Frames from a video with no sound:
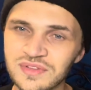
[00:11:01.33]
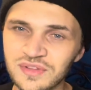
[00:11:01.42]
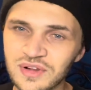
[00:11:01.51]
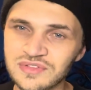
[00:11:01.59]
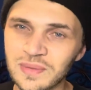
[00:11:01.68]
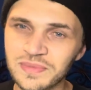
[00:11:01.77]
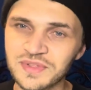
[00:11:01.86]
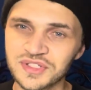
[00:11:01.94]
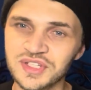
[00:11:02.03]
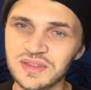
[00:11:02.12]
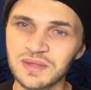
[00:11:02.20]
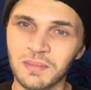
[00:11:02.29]
stirs up the
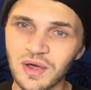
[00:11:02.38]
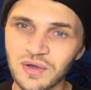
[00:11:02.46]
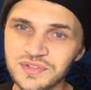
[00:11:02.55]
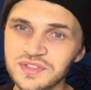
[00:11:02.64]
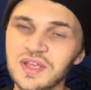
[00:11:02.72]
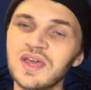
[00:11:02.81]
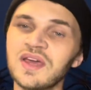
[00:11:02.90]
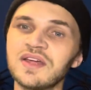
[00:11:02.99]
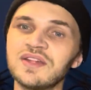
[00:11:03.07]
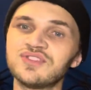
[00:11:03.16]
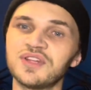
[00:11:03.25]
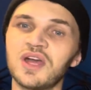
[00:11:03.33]
shit the most.
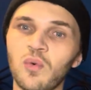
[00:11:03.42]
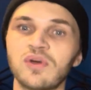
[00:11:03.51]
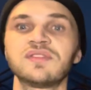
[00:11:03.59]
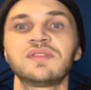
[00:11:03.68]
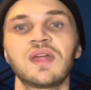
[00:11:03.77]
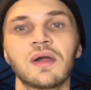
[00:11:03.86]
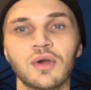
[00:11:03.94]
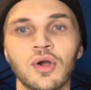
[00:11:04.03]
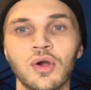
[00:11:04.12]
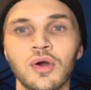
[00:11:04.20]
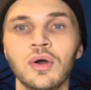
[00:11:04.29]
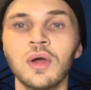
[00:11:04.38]
Janelle wasn't that
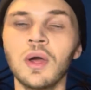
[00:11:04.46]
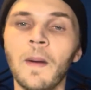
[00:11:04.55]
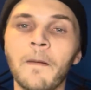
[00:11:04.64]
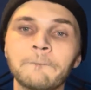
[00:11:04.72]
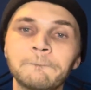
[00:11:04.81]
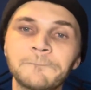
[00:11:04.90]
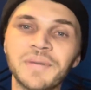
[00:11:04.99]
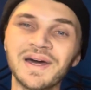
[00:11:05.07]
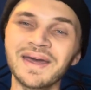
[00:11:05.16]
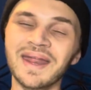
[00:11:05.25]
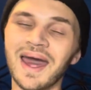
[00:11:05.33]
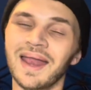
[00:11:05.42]
girl,
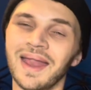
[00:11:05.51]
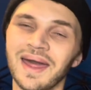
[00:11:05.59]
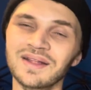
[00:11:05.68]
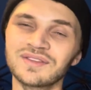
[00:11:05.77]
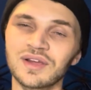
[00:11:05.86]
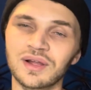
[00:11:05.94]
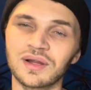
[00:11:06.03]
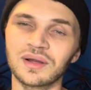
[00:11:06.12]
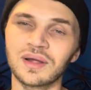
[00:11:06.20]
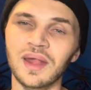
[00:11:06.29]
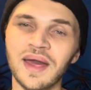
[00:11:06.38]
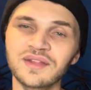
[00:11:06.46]
but I liked her.
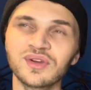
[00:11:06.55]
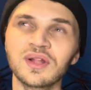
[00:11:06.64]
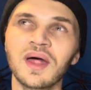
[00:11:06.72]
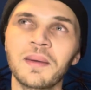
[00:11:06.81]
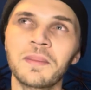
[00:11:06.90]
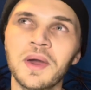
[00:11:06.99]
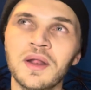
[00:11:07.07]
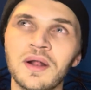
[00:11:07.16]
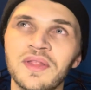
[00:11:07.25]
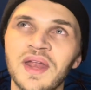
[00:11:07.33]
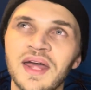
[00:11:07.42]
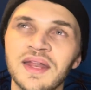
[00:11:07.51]
I liked her a lot better
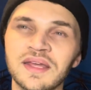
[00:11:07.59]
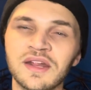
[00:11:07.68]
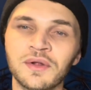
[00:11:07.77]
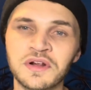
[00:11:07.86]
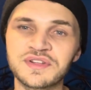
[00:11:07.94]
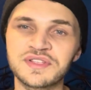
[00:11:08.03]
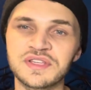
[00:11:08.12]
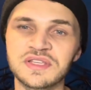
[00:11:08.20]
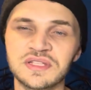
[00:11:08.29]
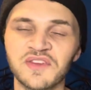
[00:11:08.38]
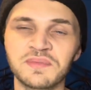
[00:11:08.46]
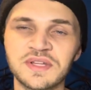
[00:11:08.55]
than I did on her
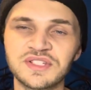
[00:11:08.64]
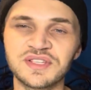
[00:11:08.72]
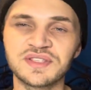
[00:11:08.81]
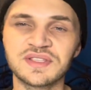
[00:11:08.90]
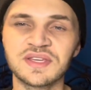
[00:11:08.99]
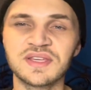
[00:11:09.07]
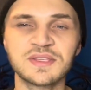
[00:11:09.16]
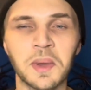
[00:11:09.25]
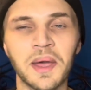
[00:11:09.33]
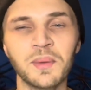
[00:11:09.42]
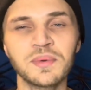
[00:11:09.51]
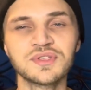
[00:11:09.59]
season of BGC, so
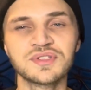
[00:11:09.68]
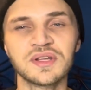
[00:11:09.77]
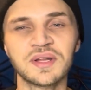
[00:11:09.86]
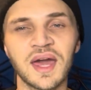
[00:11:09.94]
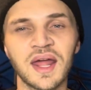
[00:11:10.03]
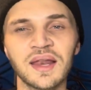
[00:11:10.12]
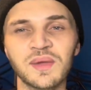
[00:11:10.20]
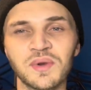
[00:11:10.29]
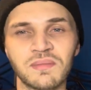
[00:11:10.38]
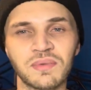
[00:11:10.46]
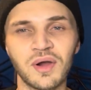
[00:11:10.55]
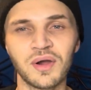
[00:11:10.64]
I wish that Natalie would
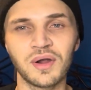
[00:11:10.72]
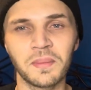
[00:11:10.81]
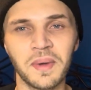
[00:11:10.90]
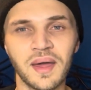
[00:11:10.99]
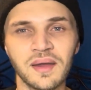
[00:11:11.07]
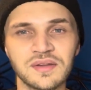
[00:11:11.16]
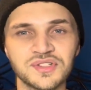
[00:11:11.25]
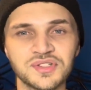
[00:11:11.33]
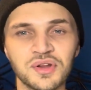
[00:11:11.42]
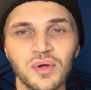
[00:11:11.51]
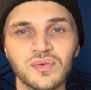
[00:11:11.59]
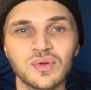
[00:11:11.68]
have brought her back, because you
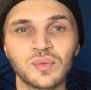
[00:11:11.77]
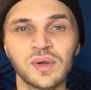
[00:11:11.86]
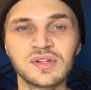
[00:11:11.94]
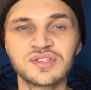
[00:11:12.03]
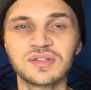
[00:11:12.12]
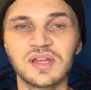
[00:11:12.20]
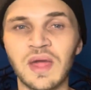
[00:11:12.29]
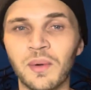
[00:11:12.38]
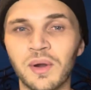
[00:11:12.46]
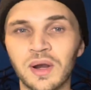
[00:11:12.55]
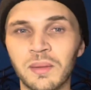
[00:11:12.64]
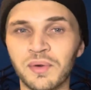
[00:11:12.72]
know, originally they were
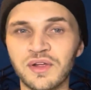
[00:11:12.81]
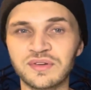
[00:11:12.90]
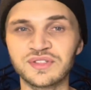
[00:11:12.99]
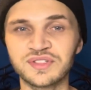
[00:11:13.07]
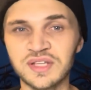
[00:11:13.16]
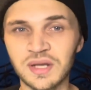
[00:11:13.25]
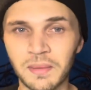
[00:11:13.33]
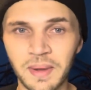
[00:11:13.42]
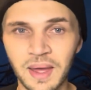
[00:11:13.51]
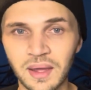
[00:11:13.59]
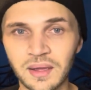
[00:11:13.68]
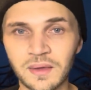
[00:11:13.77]
going to bring Christina
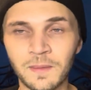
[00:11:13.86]
back.